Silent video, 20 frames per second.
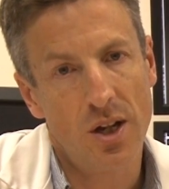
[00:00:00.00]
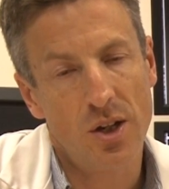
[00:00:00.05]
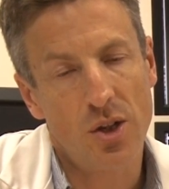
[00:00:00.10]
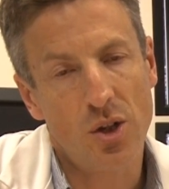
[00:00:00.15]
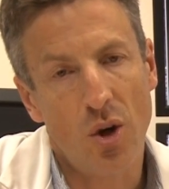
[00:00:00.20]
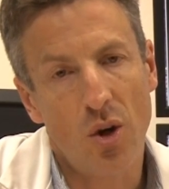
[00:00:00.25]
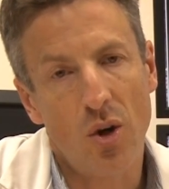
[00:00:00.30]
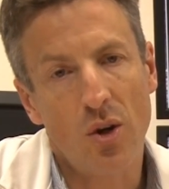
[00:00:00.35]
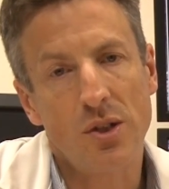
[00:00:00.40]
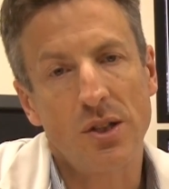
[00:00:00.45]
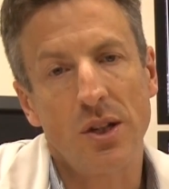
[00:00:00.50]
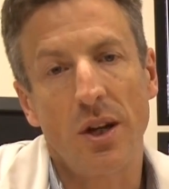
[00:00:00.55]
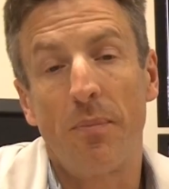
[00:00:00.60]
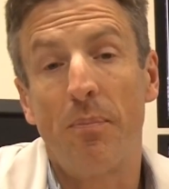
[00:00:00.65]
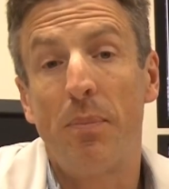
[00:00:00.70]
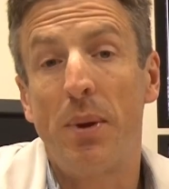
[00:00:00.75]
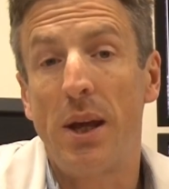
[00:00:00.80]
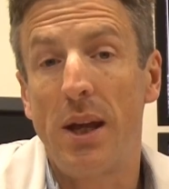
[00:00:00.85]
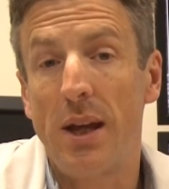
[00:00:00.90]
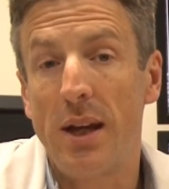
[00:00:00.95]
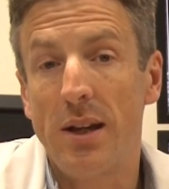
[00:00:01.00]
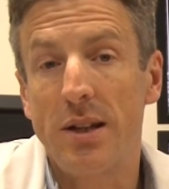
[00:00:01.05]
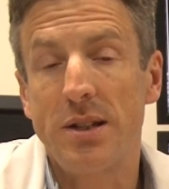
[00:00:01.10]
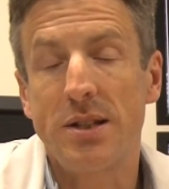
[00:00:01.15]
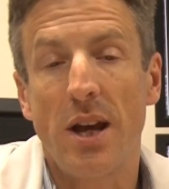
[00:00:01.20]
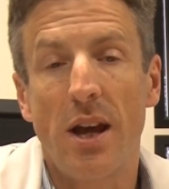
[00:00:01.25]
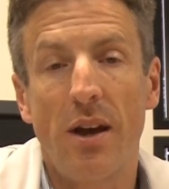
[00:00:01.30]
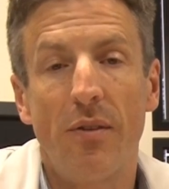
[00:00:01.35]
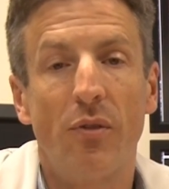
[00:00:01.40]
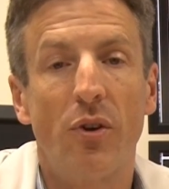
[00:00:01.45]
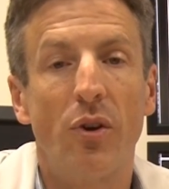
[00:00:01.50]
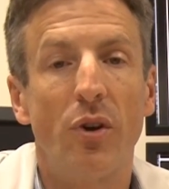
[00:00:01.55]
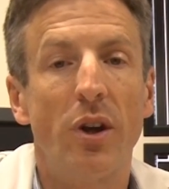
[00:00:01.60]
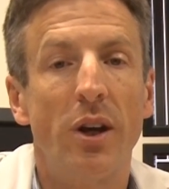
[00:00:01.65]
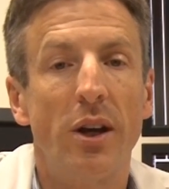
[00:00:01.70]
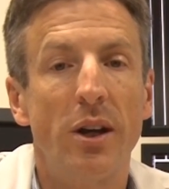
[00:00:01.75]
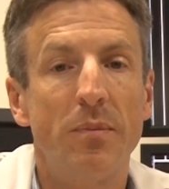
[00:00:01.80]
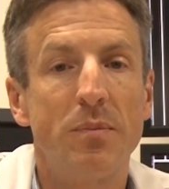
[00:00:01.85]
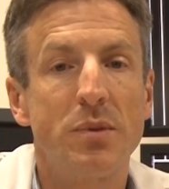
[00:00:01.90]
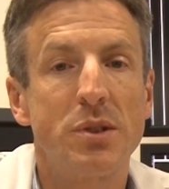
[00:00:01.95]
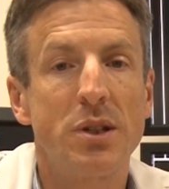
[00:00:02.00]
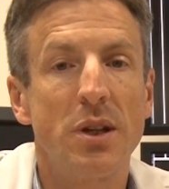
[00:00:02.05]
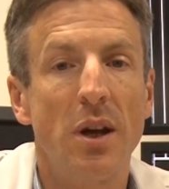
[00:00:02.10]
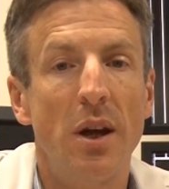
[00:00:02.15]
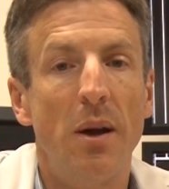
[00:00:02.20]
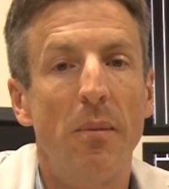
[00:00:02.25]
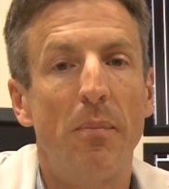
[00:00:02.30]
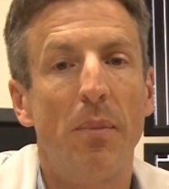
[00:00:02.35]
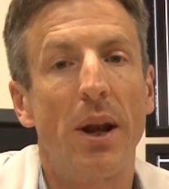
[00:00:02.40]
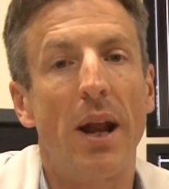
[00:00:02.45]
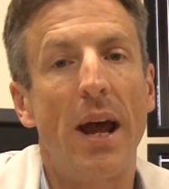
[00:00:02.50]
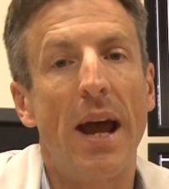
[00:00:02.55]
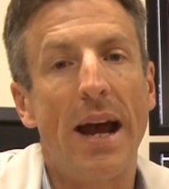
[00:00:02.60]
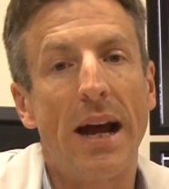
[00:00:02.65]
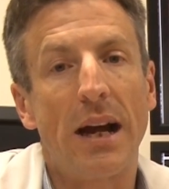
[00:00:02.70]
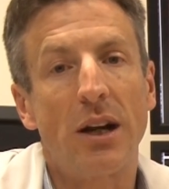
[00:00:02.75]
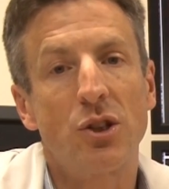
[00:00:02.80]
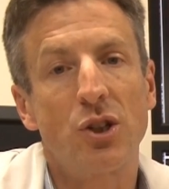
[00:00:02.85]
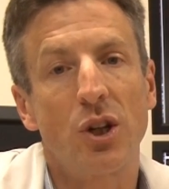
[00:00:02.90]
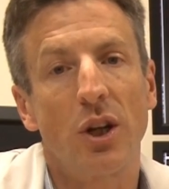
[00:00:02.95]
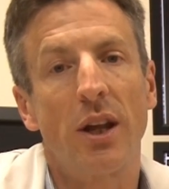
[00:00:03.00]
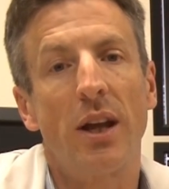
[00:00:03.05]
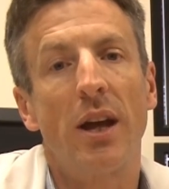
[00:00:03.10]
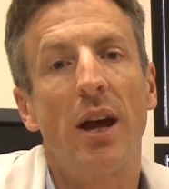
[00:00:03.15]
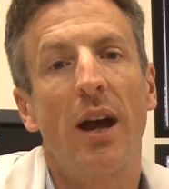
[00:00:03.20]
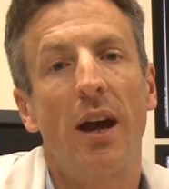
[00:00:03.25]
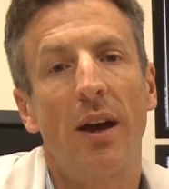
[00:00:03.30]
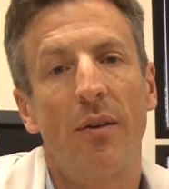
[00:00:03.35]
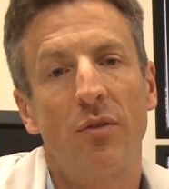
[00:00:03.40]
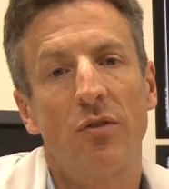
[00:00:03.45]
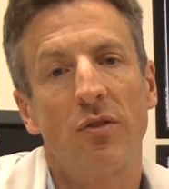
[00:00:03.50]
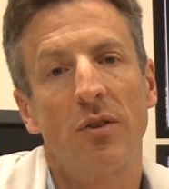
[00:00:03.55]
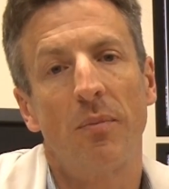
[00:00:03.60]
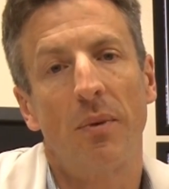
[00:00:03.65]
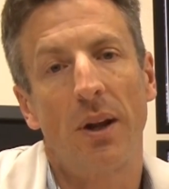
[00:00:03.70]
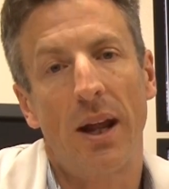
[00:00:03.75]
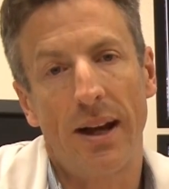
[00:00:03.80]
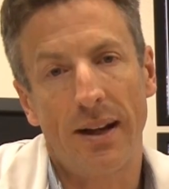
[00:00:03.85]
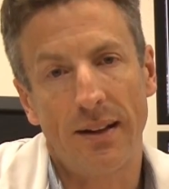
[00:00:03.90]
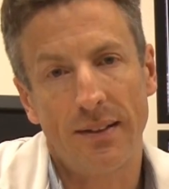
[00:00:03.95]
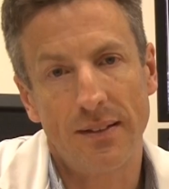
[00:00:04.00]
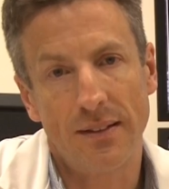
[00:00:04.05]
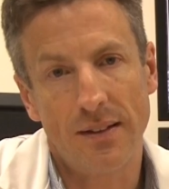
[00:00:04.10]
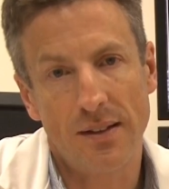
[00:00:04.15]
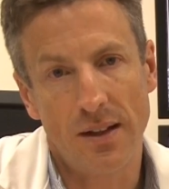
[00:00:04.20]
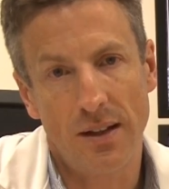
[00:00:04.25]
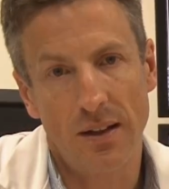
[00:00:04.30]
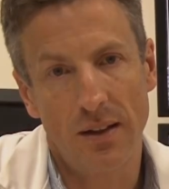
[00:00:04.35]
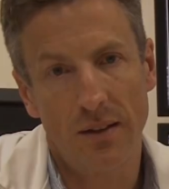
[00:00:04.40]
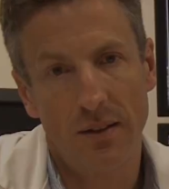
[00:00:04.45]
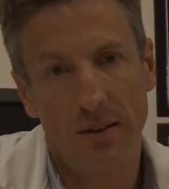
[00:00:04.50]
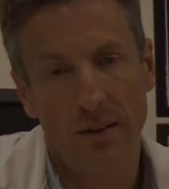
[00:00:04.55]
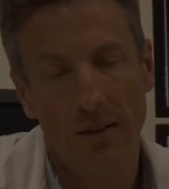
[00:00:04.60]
dogs that appear to have good hips but actually have some laxity.